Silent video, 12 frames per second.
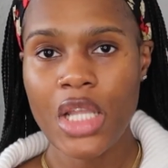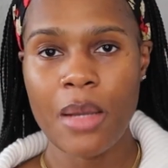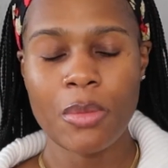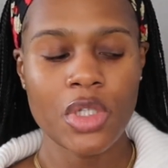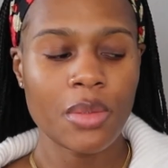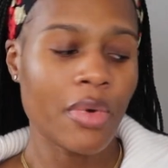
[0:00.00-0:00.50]

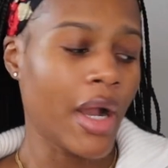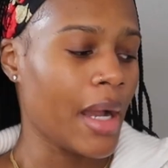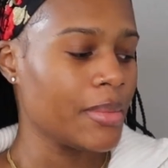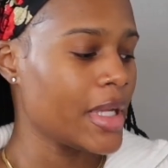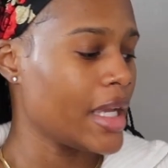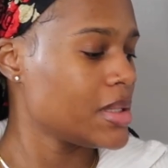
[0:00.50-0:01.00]
I'm going to
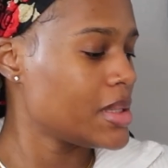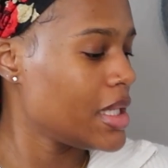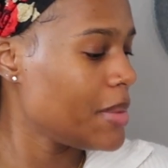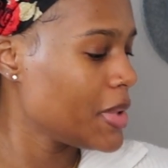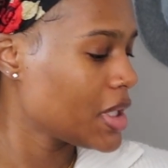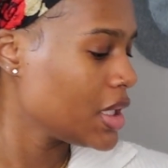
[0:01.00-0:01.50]
prime. Now,
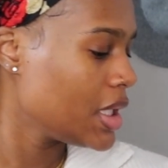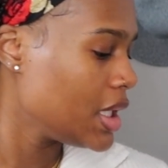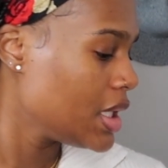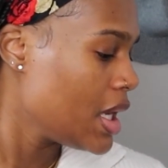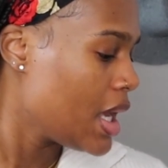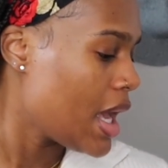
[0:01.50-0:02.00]

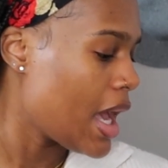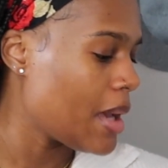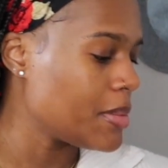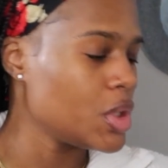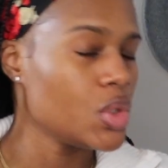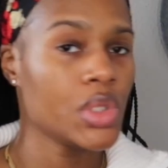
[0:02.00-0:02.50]
typically,
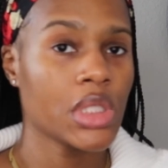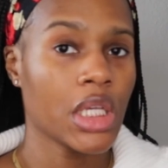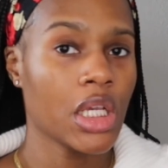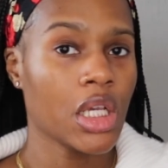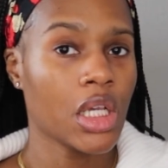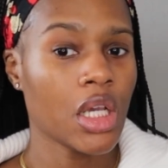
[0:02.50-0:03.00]
I'm
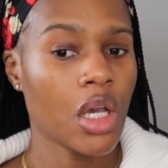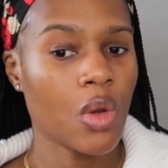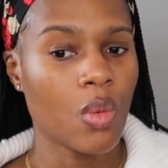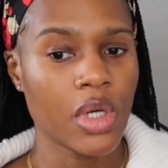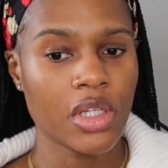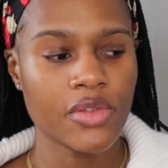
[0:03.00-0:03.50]
using
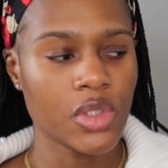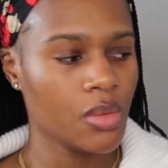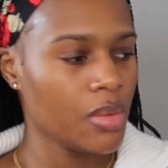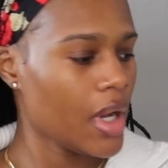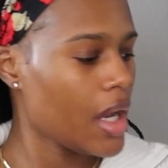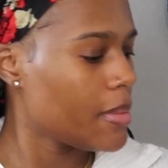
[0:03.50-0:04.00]
one of two
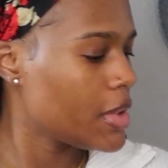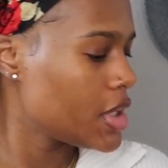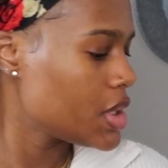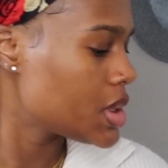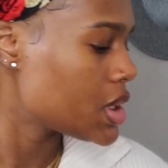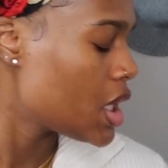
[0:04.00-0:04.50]

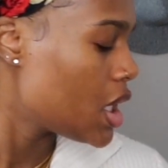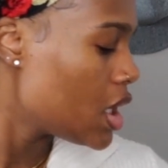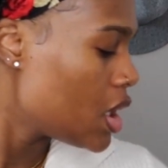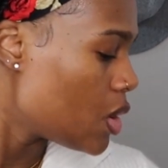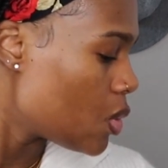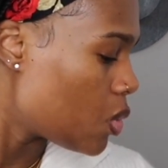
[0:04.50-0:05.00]
primers,
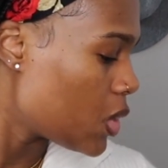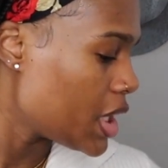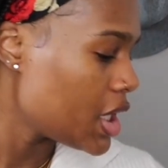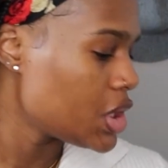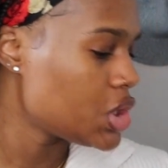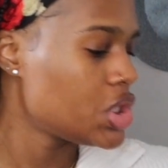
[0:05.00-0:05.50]

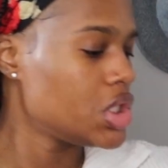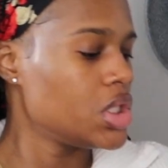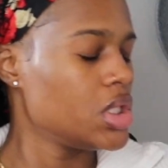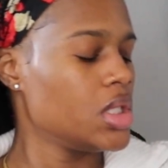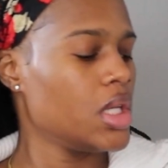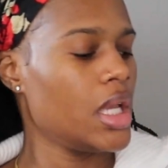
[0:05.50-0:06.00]
which
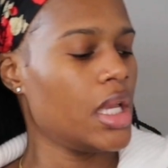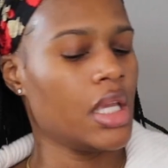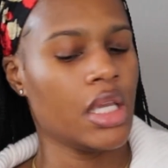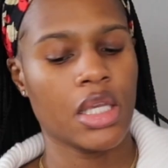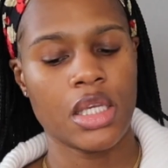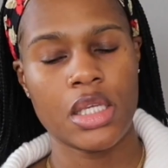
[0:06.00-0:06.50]

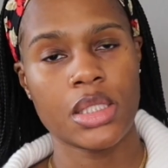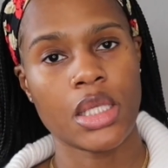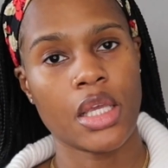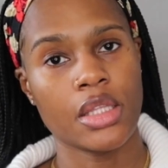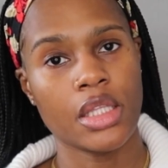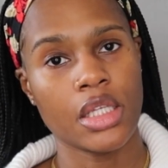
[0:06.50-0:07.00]
is
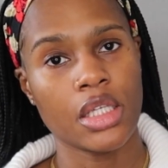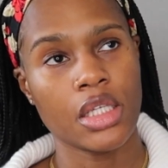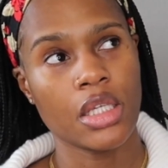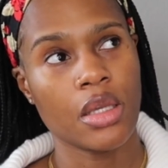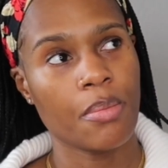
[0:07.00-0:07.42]
the